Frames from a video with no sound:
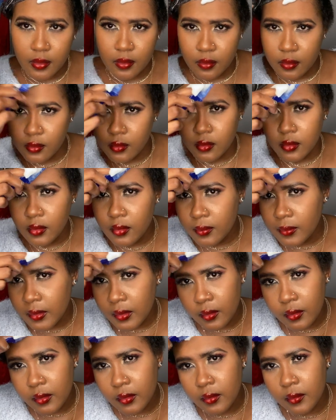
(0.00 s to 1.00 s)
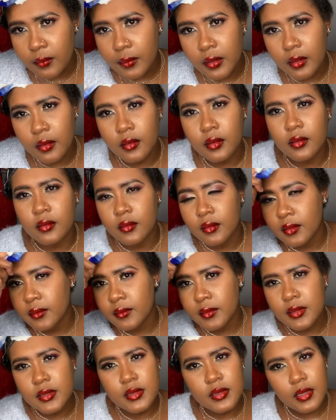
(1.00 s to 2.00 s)
Oh my god,
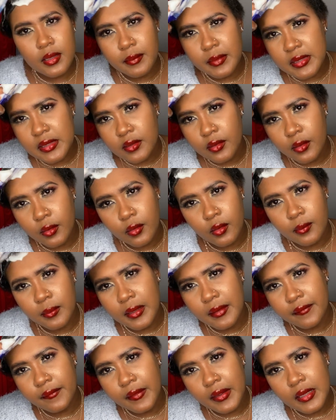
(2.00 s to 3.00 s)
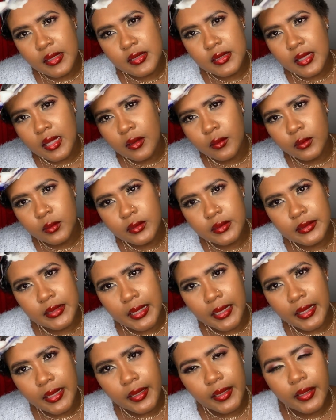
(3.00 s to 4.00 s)
this thing must go on my face. I will
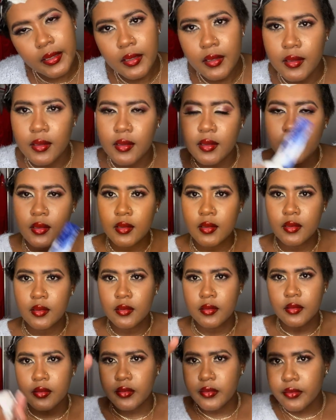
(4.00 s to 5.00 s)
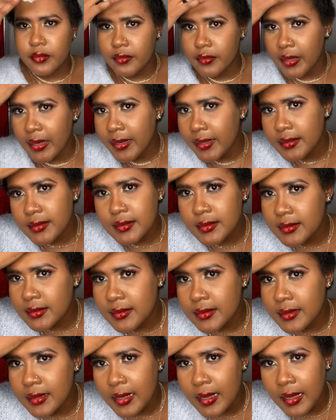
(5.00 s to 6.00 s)
die right
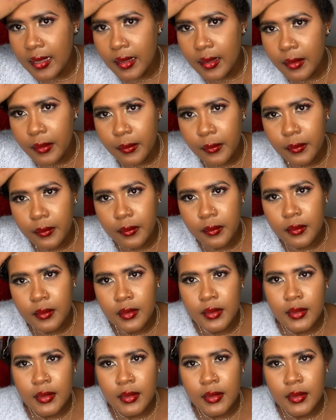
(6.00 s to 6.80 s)
now.